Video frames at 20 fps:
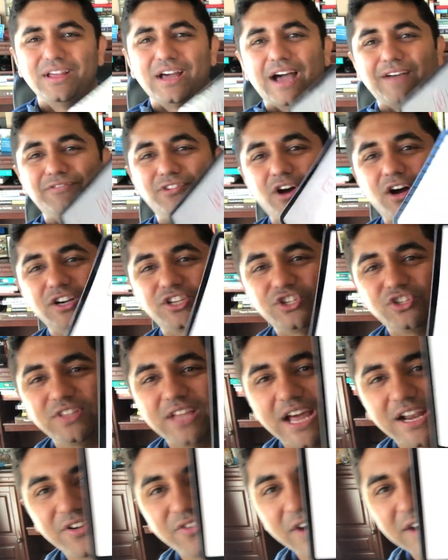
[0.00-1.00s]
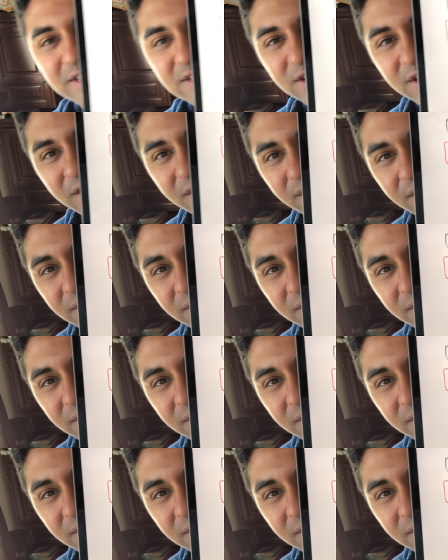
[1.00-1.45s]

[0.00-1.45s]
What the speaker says: I've taught you that right here.